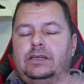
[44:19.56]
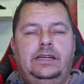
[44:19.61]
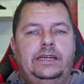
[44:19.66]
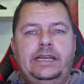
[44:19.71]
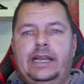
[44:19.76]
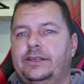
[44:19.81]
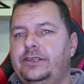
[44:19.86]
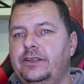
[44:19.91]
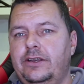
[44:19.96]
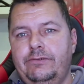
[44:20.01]

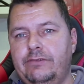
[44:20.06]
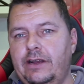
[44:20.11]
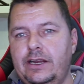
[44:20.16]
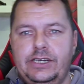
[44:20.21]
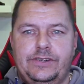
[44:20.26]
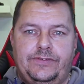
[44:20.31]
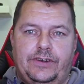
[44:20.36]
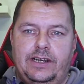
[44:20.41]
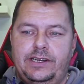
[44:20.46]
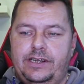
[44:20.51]
and he had no
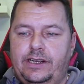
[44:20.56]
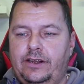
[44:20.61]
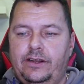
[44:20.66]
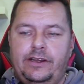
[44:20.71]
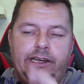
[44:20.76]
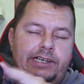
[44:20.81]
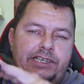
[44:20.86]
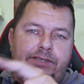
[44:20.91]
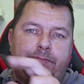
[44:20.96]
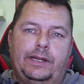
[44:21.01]
rangefinding,
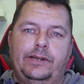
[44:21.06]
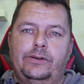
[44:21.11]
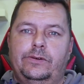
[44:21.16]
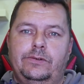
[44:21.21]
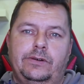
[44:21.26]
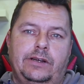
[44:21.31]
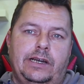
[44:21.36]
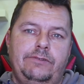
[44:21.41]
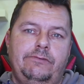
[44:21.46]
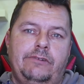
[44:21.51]
and I spent
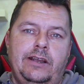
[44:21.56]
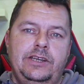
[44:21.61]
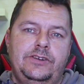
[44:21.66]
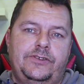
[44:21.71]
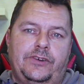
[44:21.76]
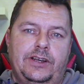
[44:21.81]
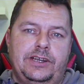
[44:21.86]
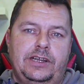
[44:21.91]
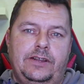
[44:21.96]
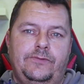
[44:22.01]
all night
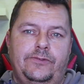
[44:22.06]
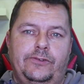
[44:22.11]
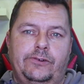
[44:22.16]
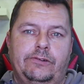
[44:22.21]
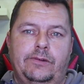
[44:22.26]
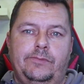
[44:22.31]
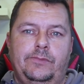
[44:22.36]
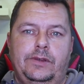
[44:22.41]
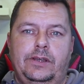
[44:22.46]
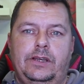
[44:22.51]
rangefinding
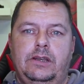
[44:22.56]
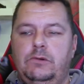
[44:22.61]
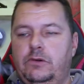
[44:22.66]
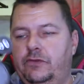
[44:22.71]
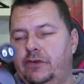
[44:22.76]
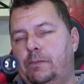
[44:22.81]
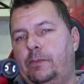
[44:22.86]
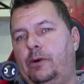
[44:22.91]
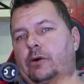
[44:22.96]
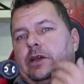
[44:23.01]
for him
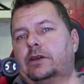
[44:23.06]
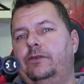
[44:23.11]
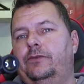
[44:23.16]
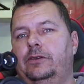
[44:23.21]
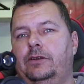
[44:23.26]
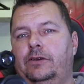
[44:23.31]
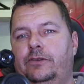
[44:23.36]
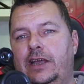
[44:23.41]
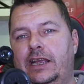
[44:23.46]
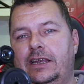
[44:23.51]
with a pocket
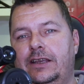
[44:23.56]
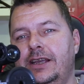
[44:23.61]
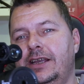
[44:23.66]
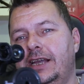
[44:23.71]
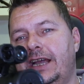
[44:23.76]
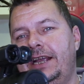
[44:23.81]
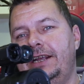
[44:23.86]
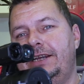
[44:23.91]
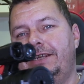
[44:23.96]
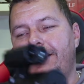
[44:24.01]
full of
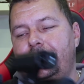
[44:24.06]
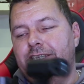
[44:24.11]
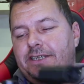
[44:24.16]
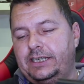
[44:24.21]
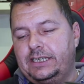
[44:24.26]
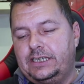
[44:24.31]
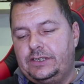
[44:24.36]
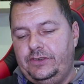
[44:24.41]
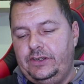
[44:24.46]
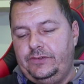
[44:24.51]

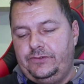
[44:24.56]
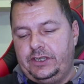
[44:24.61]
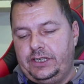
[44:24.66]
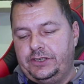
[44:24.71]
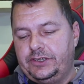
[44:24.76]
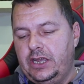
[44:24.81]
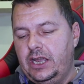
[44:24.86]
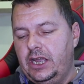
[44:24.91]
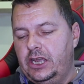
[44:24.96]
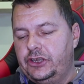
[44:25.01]

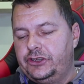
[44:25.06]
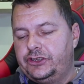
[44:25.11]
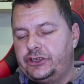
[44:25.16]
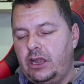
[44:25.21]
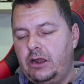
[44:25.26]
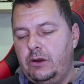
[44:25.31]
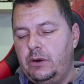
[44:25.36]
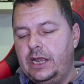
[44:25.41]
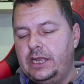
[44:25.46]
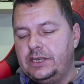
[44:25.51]
18650s.
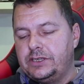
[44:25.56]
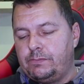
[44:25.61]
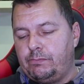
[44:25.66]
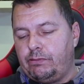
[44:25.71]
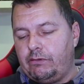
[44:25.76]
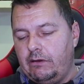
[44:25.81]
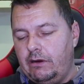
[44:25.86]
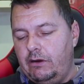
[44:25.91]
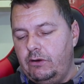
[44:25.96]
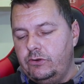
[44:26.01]
So it's
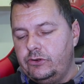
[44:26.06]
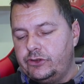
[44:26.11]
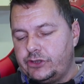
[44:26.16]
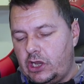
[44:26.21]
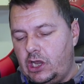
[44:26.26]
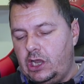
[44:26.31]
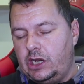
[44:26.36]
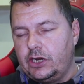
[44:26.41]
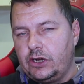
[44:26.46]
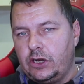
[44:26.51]
pros
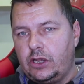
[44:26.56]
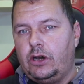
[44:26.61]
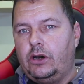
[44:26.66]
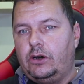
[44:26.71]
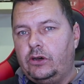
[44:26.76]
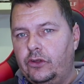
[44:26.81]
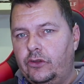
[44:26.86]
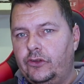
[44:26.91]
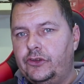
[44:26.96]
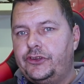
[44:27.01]
and
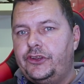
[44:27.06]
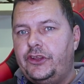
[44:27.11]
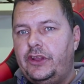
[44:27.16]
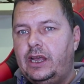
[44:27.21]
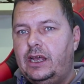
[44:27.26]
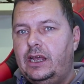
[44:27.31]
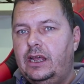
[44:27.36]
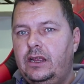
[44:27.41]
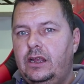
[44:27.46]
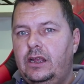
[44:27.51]
cons
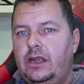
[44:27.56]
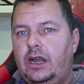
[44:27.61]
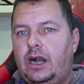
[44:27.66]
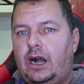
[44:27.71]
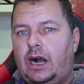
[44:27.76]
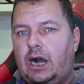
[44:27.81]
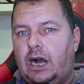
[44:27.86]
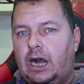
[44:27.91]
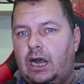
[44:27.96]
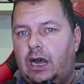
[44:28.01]
there.
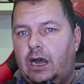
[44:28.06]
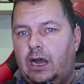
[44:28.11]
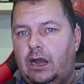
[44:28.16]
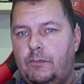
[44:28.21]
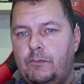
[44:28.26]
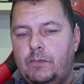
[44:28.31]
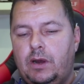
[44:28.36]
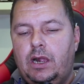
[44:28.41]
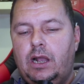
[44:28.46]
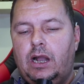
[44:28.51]

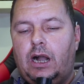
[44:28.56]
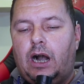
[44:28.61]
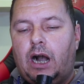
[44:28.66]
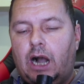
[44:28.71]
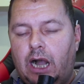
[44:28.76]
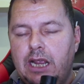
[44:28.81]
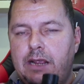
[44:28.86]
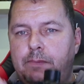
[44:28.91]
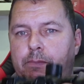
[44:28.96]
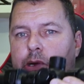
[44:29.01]

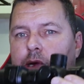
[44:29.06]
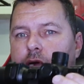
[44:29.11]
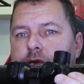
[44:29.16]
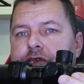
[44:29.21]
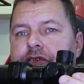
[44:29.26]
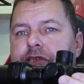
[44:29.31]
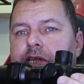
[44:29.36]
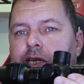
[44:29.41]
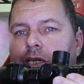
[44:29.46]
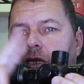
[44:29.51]
I
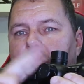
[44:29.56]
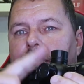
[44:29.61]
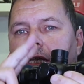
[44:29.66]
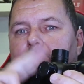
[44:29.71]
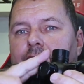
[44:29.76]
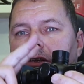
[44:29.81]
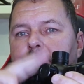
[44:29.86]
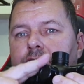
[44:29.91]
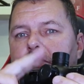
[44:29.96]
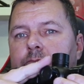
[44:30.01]
personally
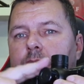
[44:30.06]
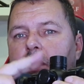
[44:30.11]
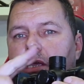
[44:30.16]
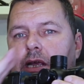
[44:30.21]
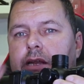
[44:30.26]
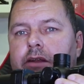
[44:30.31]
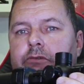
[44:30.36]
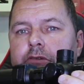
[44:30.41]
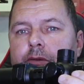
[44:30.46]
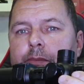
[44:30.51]
like it
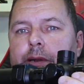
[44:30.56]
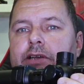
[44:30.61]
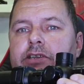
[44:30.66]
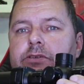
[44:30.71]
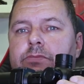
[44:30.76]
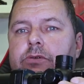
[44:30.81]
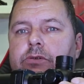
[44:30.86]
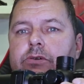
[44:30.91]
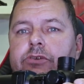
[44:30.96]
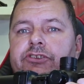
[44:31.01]
being
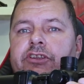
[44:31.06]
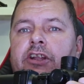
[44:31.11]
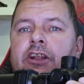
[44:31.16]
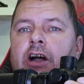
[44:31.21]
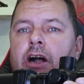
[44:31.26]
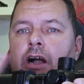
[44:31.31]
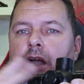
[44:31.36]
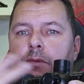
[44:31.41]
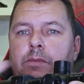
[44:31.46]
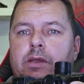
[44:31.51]
replaceable, because
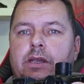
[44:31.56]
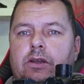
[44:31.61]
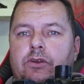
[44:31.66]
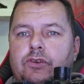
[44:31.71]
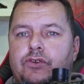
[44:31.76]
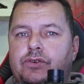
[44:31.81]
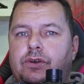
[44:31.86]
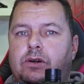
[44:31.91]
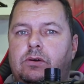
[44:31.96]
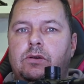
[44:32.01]
then I'm in
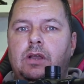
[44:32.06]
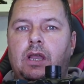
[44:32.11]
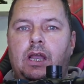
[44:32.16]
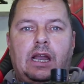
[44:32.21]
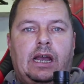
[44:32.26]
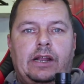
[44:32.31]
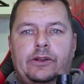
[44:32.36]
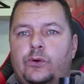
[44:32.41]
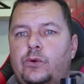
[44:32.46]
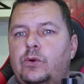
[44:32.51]
control,
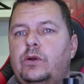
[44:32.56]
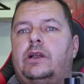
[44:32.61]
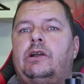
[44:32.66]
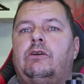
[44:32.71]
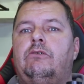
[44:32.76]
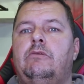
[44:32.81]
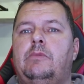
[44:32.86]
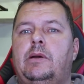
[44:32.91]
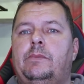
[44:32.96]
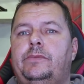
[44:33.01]
and all I
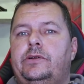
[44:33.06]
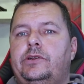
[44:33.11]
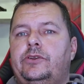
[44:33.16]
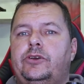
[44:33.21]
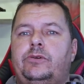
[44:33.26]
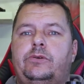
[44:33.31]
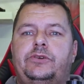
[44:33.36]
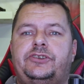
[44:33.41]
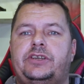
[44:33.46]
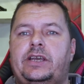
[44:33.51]
got to remember to
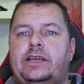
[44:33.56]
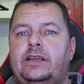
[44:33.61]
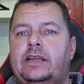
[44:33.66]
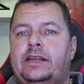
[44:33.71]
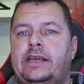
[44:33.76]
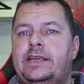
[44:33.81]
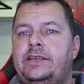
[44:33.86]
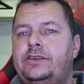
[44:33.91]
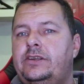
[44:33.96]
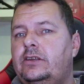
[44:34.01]
do is take
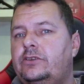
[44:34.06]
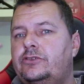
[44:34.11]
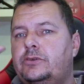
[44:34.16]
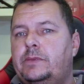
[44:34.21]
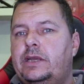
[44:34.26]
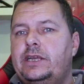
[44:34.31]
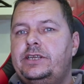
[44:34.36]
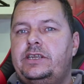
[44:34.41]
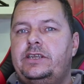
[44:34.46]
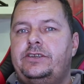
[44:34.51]

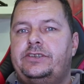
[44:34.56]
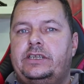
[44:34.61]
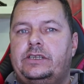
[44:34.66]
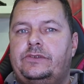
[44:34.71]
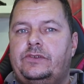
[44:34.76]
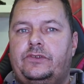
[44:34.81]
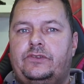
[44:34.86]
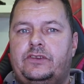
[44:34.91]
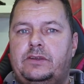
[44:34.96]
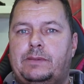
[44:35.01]
some
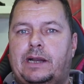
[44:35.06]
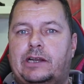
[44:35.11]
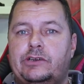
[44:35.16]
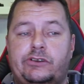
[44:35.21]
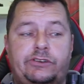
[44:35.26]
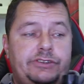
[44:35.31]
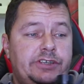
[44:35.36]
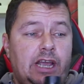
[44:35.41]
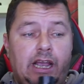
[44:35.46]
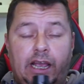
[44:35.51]
18650
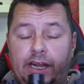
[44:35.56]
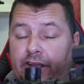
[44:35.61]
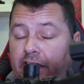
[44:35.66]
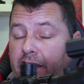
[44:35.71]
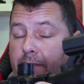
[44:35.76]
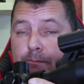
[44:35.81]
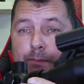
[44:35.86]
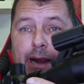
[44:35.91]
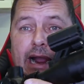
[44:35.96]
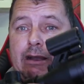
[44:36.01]
batteries, and I
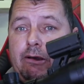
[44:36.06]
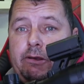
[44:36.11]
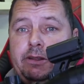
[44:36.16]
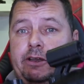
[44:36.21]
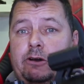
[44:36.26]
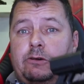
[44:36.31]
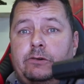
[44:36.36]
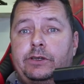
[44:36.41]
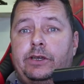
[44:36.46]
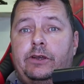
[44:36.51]
can power
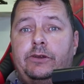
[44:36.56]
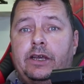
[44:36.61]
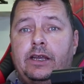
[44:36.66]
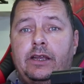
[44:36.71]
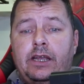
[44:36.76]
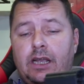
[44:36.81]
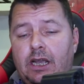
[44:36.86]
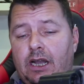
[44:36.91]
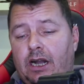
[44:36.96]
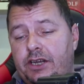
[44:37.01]
the whole unit.
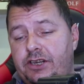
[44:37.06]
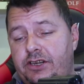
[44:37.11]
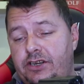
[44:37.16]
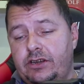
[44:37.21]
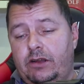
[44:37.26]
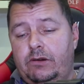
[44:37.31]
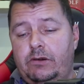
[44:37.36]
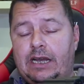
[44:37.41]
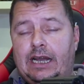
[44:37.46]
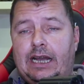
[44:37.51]
I
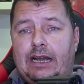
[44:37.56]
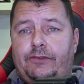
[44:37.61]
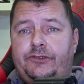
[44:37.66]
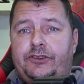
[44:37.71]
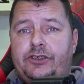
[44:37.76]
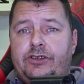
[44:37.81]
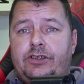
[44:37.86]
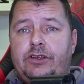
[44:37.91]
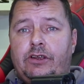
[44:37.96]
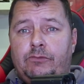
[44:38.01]
don't
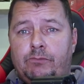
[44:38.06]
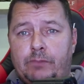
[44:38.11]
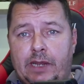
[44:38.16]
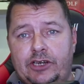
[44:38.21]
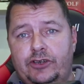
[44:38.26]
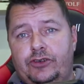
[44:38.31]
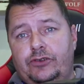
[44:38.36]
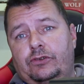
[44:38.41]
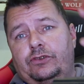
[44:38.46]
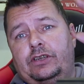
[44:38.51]
have to
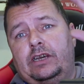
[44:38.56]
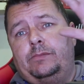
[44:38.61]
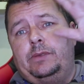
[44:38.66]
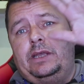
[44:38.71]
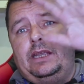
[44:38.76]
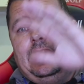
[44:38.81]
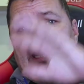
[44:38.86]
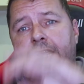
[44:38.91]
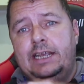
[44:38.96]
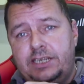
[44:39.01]
make sure that
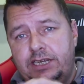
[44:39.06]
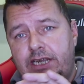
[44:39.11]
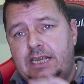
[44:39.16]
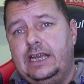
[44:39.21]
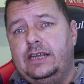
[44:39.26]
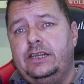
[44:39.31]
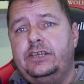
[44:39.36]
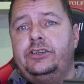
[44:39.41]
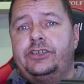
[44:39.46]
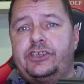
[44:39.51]
my
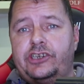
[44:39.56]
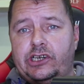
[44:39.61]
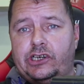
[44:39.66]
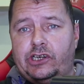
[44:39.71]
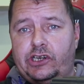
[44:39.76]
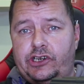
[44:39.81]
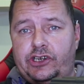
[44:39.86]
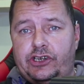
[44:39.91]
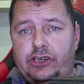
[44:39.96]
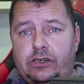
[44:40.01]
ATN is
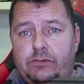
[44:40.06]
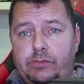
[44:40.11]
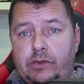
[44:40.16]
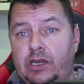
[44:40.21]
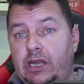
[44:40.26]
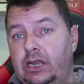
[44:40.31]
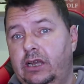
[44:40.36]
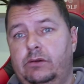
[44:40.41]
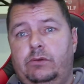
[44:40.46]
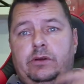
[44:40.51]
charged up,
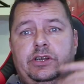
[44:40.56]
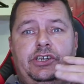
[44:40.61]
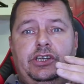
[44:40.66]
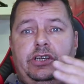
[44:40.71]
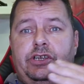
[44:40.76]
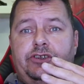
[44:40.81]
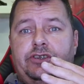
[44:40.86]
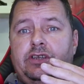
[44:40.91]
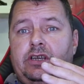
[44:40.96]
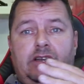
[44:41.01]
which
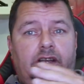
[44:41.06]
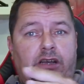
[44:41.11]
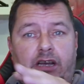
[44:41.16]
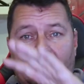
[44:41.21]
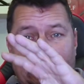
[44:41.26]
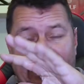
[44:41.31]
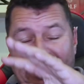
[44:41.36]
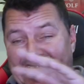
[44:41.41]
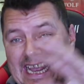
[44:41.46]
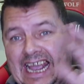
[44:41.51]
is,
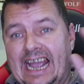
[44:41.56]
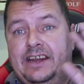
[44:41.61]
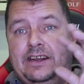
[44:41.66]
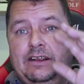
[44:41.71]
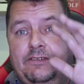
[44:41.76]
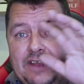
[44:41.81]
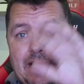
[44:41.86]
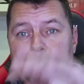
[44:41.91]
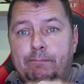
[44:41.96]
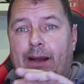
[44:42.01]
and
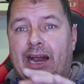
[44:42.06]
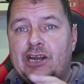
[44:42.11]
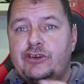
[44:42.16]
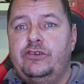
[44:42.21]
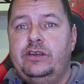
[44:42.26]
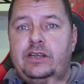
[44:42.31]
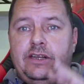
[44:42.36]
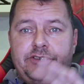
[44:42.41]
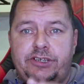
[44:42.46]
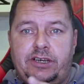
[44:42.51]
again, if that
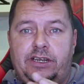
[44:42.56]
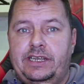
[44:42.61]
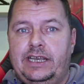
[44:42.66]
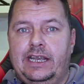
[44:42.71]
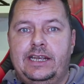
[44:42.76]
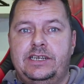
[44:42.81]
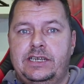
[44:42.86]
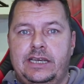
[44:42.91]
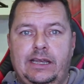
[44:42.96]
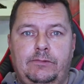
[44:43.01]
battery inside
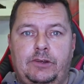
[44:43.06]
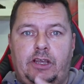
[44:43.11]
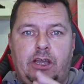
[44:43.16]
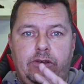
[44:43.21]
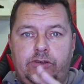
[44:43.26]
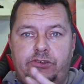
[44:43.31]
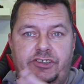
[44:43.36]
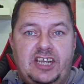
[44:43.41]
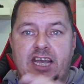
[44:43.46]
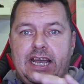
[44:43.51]
the ATN
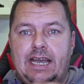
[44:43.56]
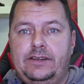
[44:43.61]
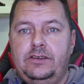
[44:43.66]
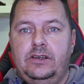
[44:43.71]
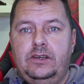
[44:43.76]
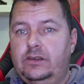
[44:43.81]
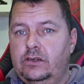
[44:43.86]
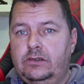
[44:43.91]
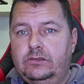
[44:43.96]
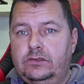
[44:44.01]
goes dead,